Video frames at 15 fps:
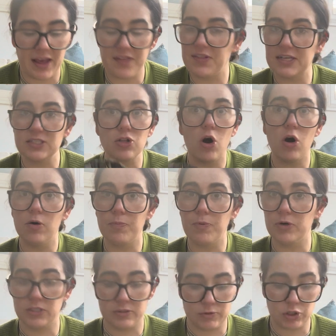And that's the whole
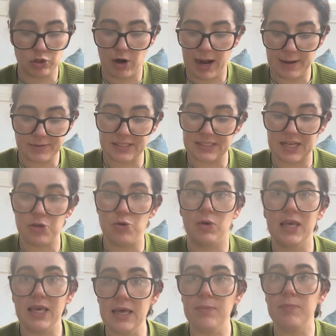point of scraps, is that you
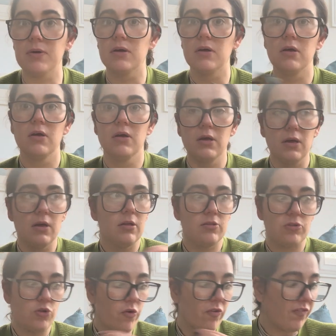keep
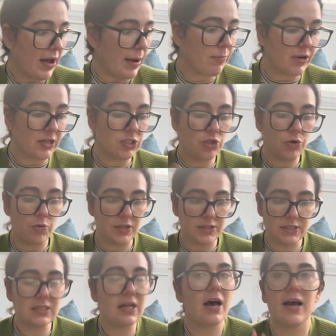your fabrics to one
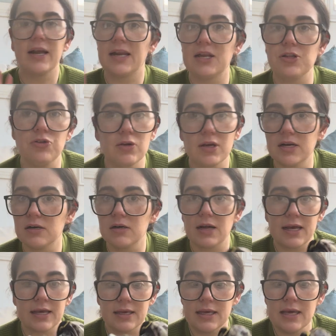side and you can
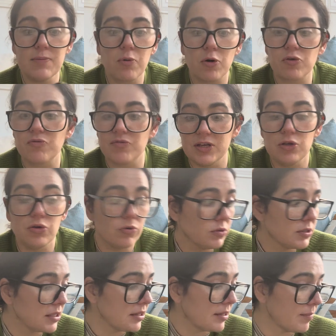keep on
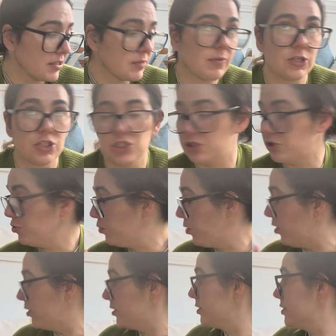reusing them as much as you
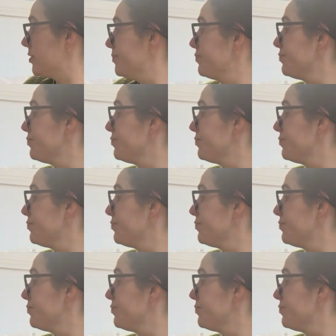want.